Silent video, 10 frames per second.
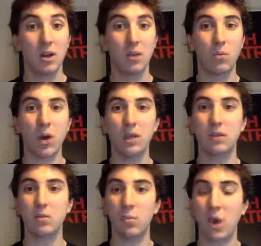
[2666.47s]

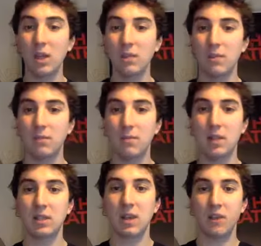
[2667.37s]
Wizened
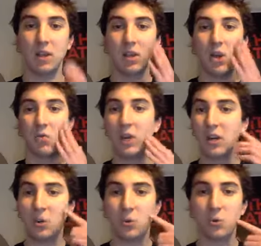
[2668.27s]
means having
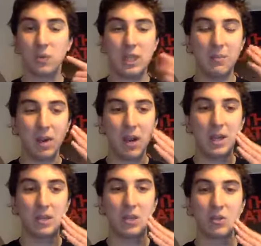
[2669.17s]
wrinkles or deep
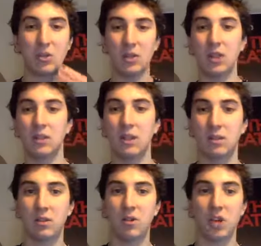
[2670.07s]
lines in your skin. So that's
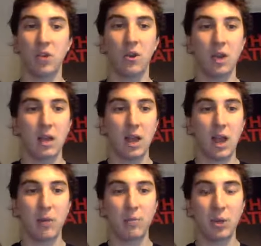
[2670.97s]
to show
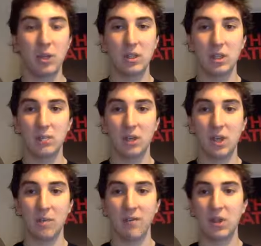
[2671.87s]
how burnt he's
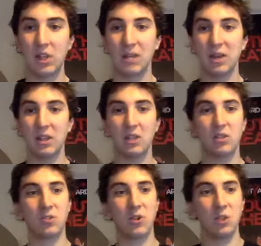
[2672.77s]
become. Have a think about these
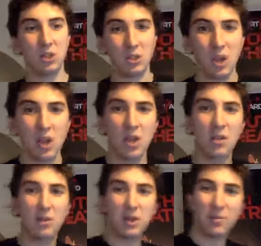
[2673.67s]
descriptions.
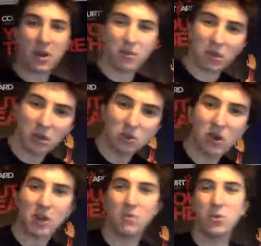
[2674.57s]
Think about the
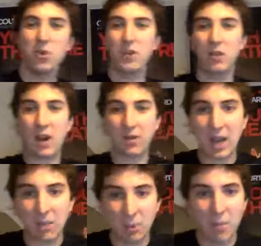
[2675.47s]
dragon moving around
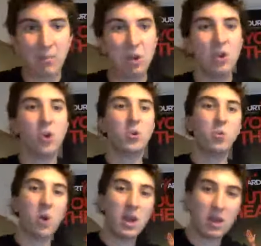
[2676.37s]
now, but maybe not
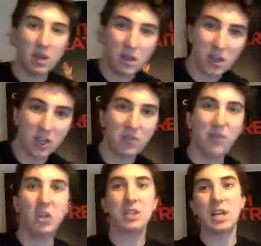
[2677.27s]
quite as
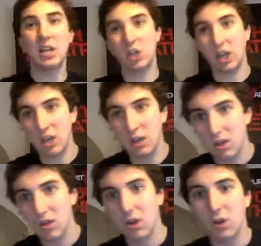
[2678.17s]
full as energy
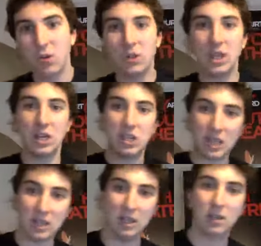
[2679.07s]
or as
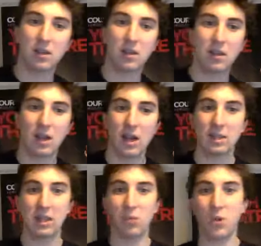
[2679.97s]
energetic as
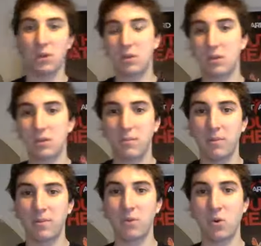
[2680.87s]
he was
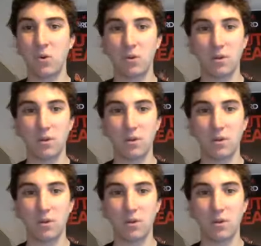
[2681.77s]
before.